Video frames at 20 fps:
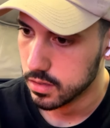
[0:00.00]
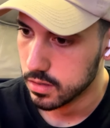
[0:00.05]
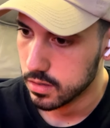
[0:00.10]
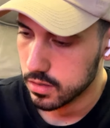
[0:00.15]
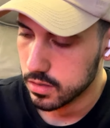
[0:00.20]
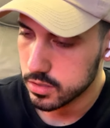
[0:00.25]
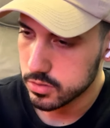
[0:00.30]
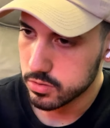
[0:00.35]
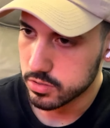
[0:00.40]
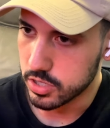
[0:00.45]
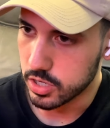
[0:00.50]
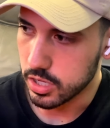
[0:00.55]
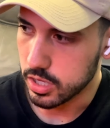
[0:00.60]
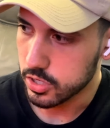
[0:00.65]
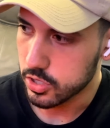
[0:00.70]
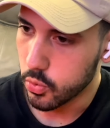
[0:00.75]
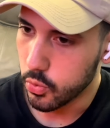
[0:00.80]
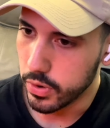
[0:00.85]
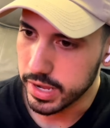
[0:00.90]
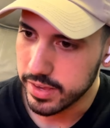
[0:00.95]
This one's only
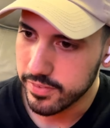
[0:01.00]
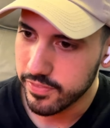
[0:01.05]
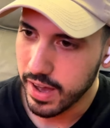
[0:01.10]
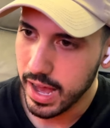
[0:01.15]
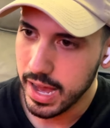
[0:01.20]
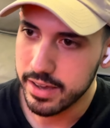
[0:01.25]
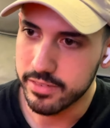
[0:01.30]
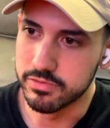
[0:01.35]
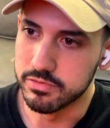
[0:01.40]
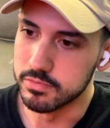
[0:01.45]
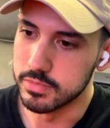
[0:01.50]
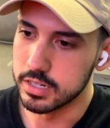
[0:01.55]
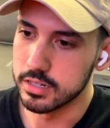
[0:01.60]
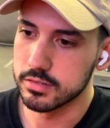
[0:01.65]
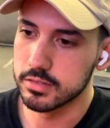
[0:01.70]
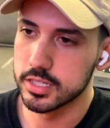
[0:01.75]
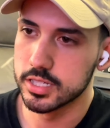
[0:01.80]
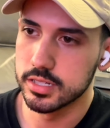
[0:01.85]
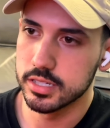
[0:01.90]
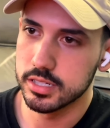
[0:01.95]
25
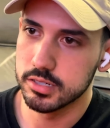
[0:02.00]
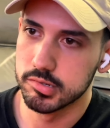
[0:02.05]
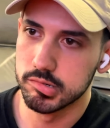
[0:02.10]
minutes, huh?